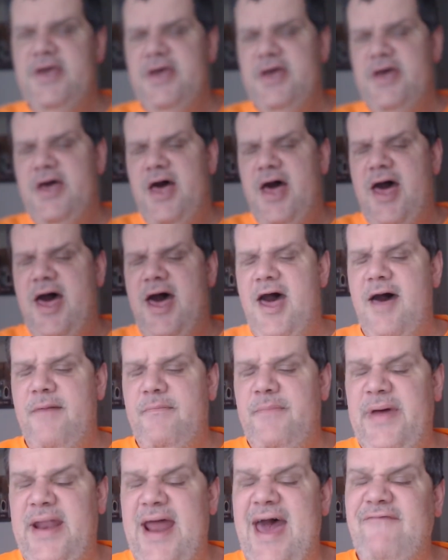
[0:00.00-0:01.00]

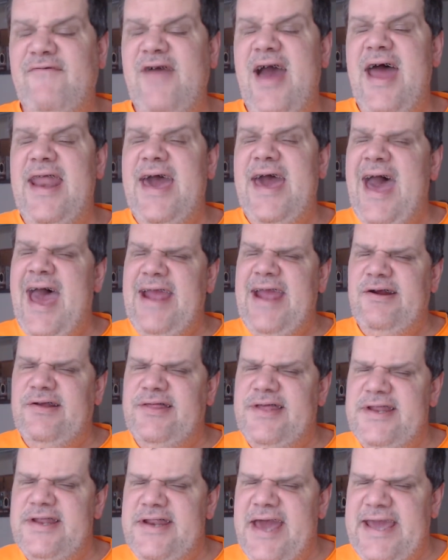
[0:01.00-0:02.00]
But I've got it higher
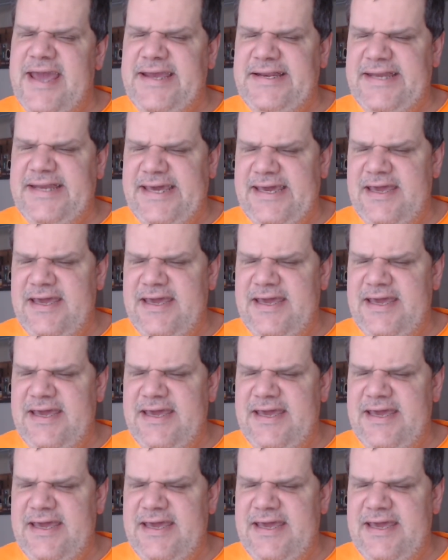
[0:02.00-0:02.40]
than 90.